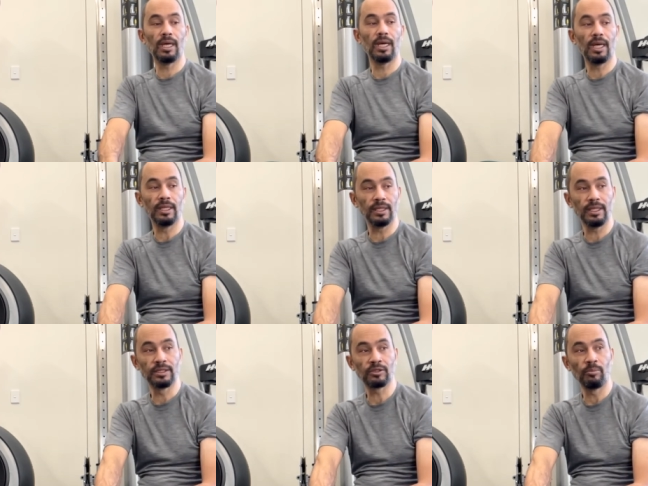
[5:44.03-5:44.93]
and
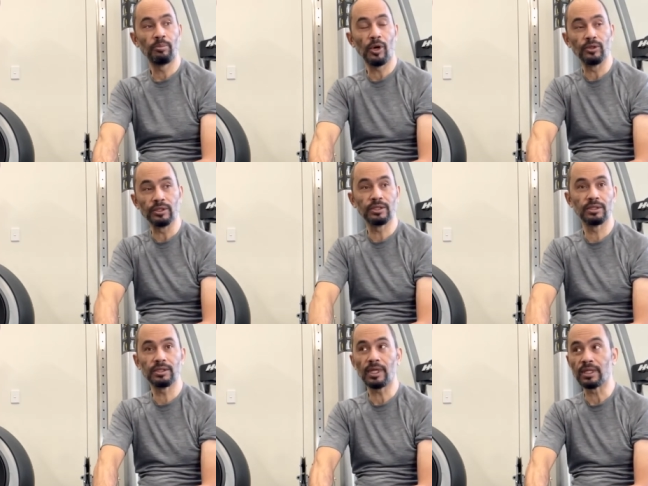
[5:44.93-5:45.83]
each component
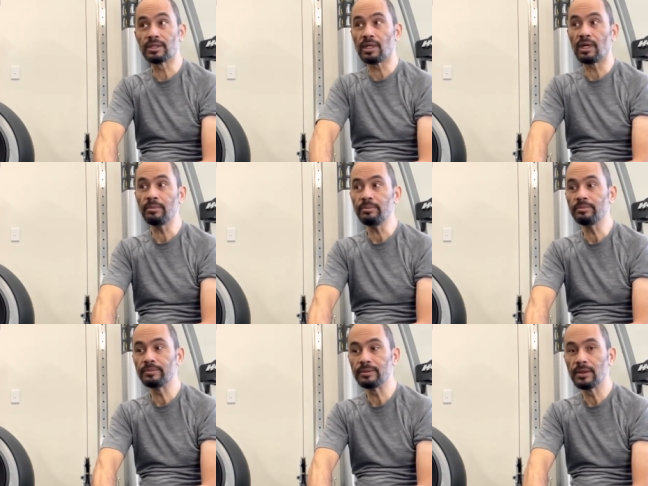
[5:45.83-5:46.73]
takes time.
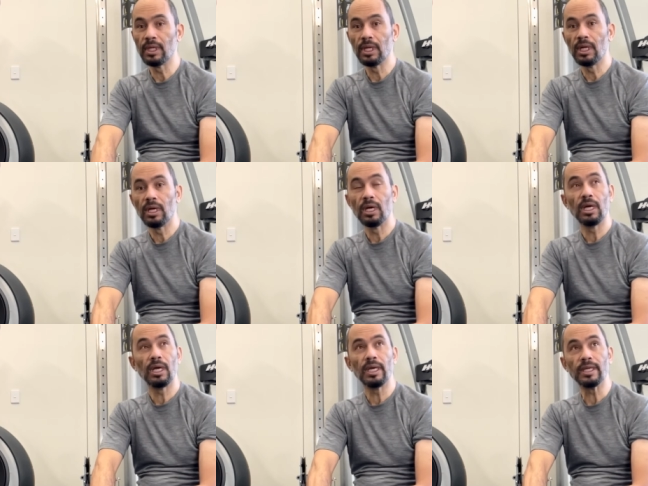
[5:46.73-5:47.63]

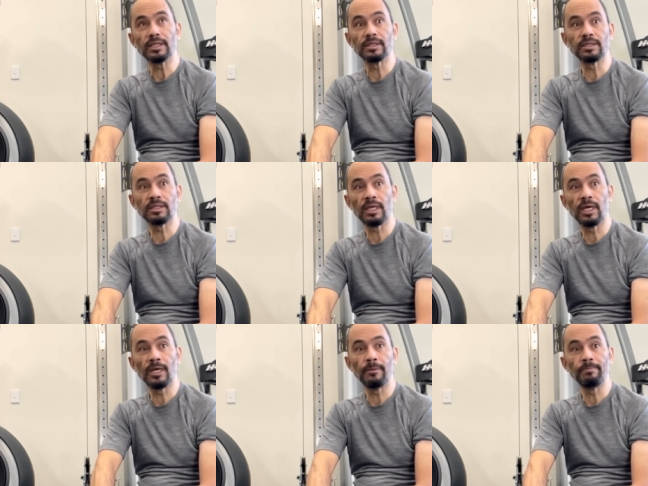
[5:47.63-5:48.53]
It's
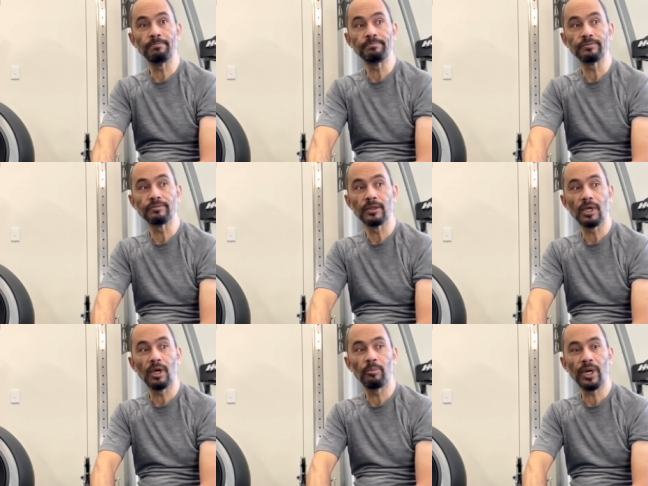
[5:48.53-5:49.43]

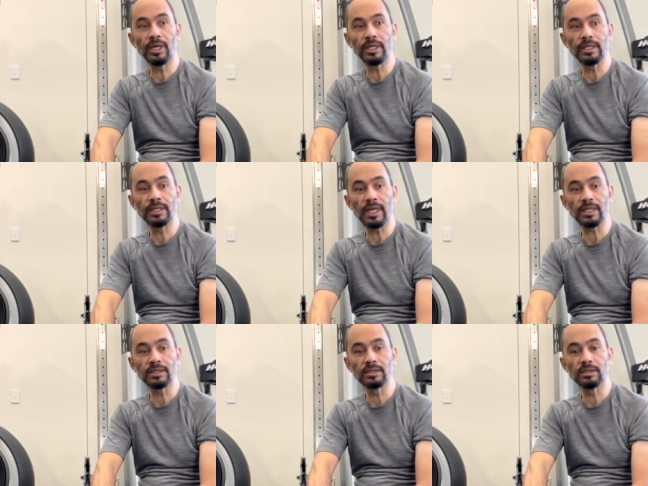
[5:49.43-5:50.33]
apparently it
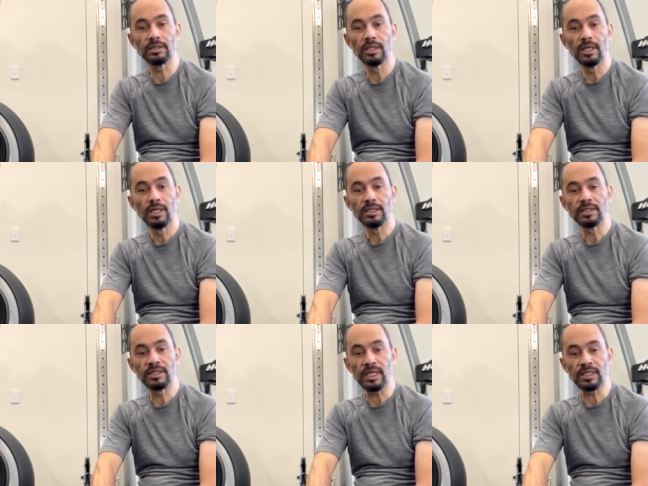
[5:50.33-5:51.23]
takes
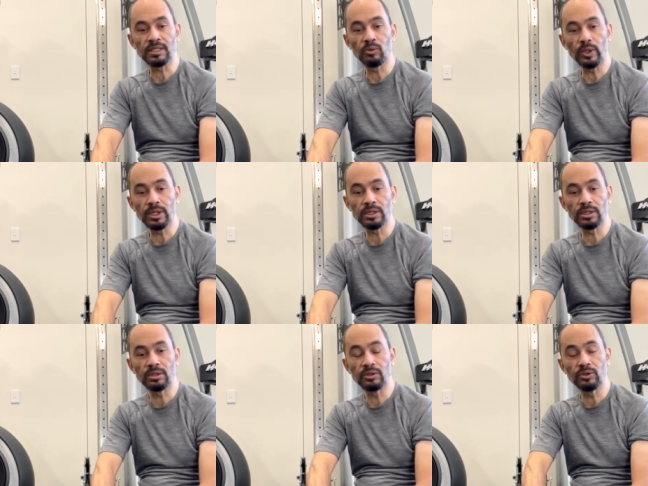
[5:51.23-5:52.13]
6
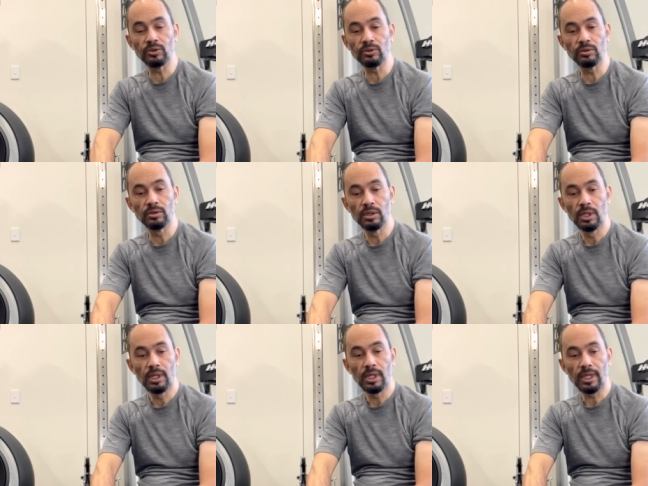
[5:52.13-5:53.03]
weeks to
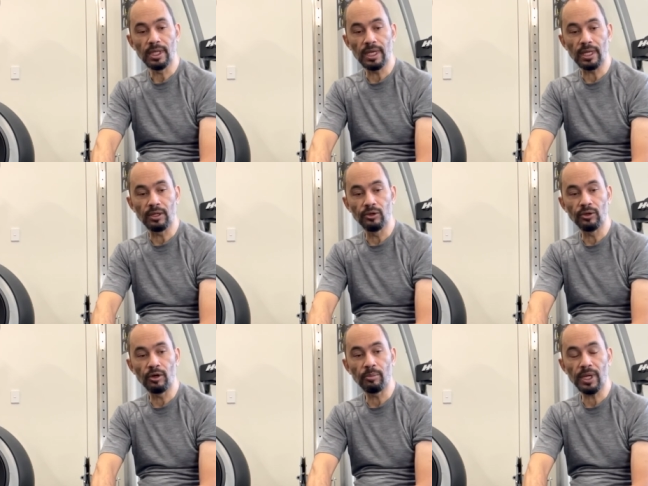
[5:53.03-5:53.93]
get a
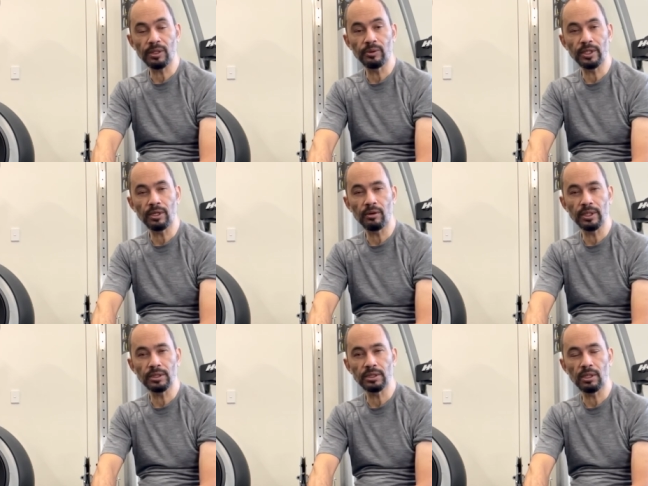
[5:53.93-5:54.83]
neural pathway
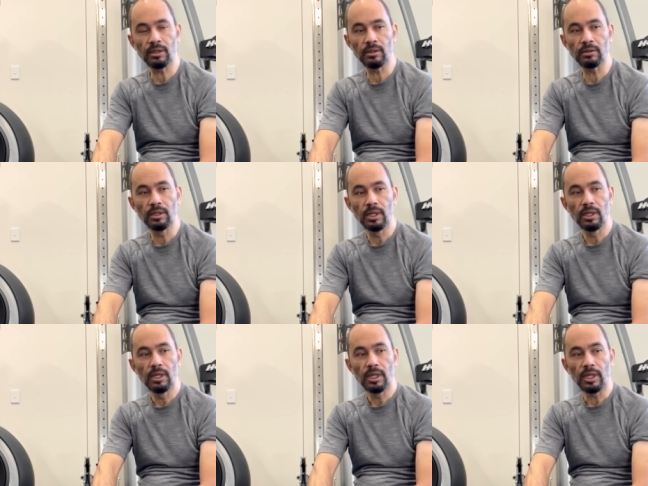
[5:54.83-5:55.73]
going. So
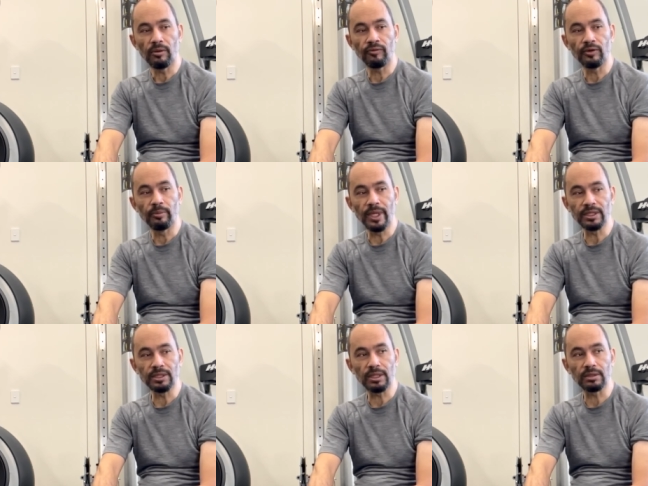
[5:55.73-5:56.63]
if you
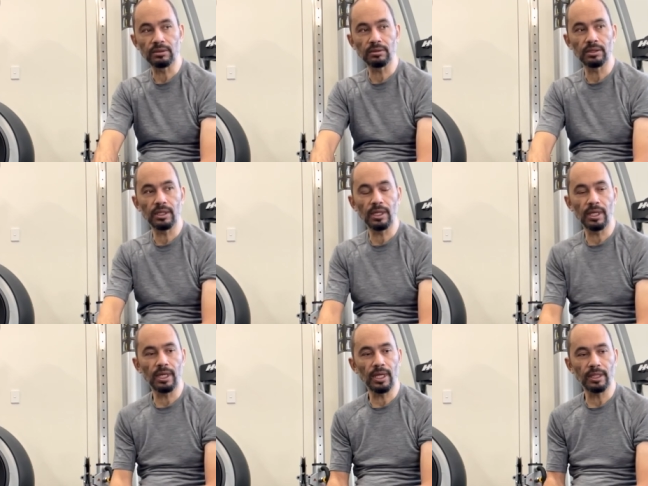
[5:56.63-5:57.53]
imagine that
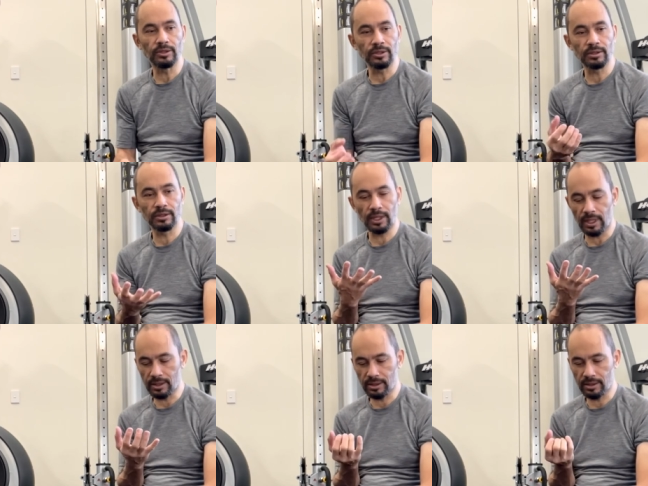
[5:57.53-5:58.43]
it just
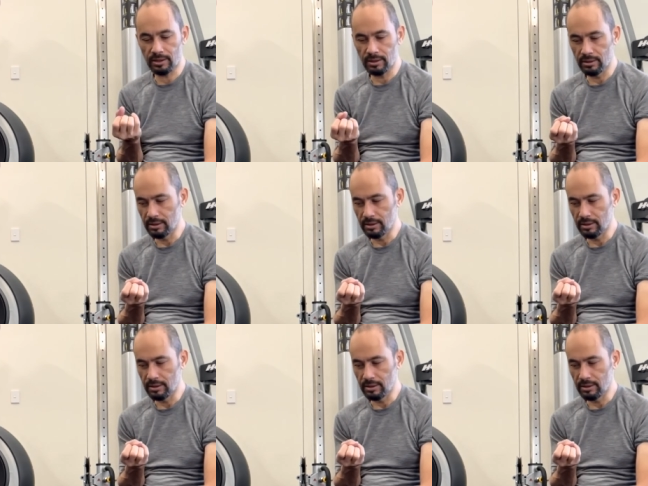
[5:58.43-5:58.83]
takes